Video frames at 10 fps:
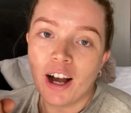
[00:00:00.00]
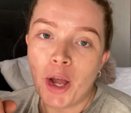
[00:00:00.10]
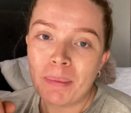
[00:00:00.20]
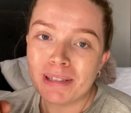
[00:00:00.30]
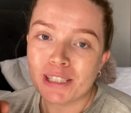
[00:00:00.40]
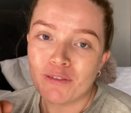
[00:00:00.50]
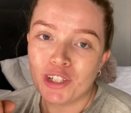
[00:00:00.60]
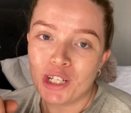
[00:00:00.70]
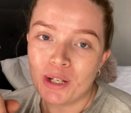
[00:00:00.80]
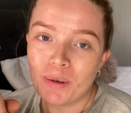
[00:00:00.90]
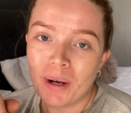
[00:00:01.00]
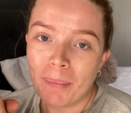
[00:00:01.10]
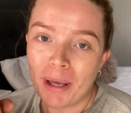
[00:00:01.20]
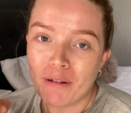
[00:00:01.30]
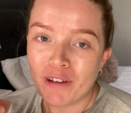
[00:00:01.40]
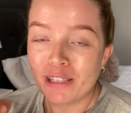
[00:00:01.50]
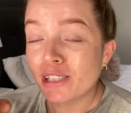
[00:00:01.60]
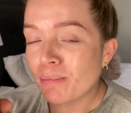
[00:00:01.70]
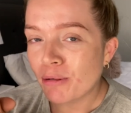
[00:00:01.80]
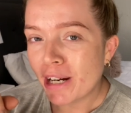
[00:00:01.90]
I hope it's given you a bit of
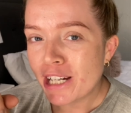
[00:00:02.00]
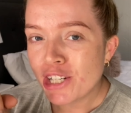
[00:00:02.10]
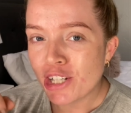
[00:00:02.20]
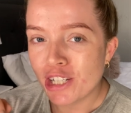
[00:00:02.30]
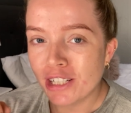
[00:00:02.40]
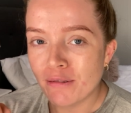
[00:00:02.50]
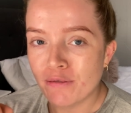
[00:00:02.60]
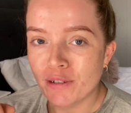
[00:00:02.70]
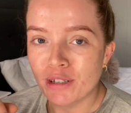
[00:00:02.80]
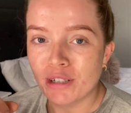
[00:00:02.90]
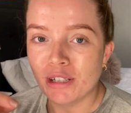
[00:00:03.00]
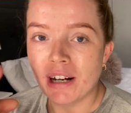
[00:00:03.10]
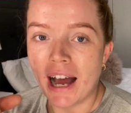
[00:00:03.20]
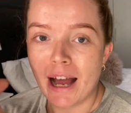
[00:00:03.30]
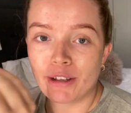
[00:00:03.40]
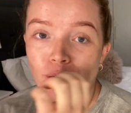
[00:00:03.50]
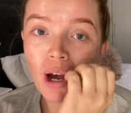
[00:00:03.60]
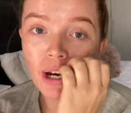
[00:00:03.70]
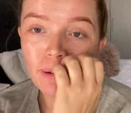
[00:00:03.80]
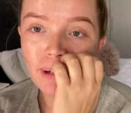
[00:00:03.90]
inspiration for uh, your
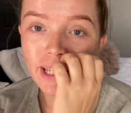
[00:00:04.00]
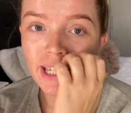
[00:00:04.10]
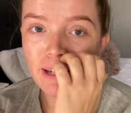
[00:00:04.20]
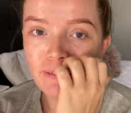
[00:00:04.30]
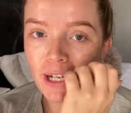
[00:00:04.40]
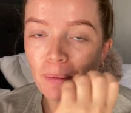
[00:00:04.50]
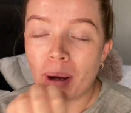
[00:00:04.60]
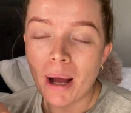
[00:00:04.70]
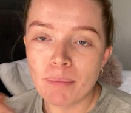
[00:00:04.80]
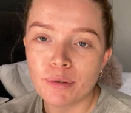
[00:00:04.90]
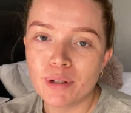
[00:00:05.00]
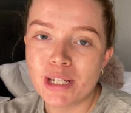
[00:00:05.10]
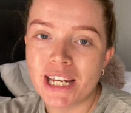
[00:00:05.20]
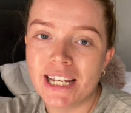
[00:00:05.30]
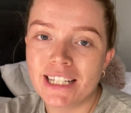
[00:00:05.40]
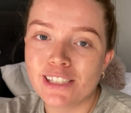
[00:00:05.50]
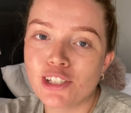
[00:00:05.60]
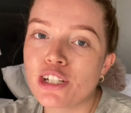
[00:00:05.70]
own like evening pamper routines.